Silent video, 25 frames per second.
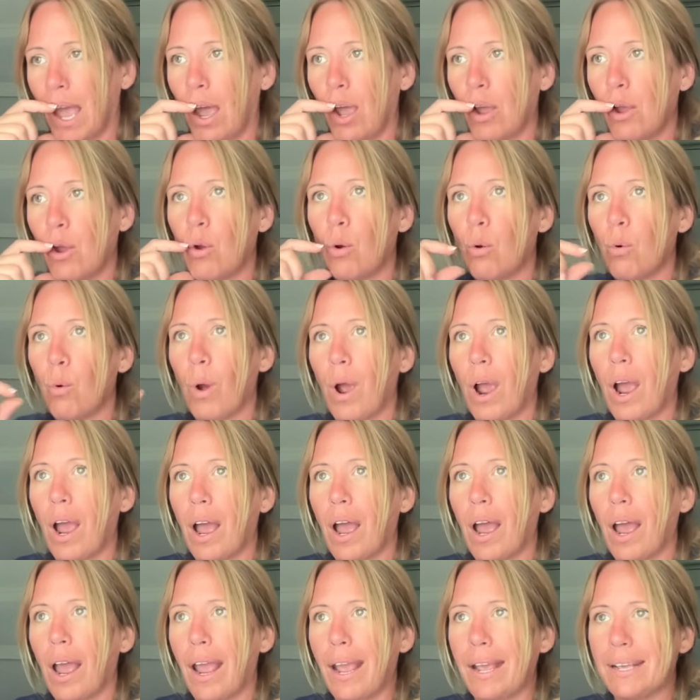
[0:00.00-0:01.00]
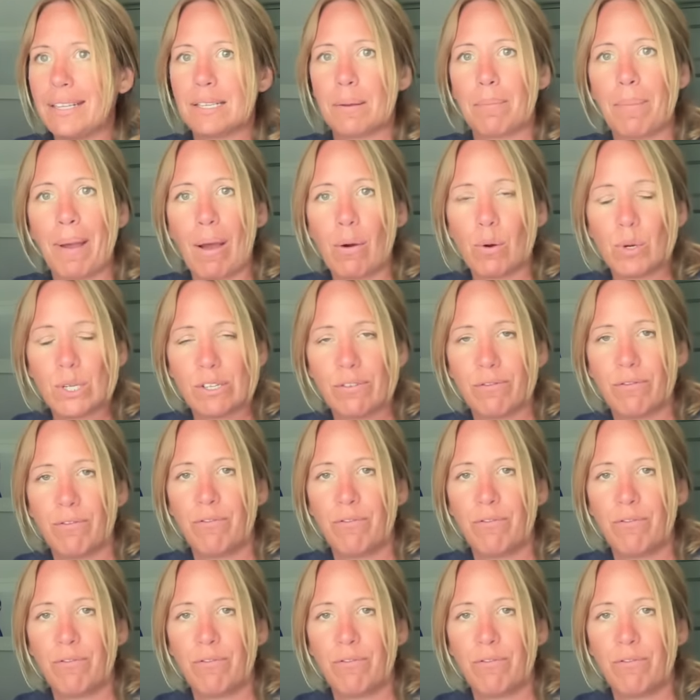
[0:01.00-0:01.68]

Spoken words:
who is about as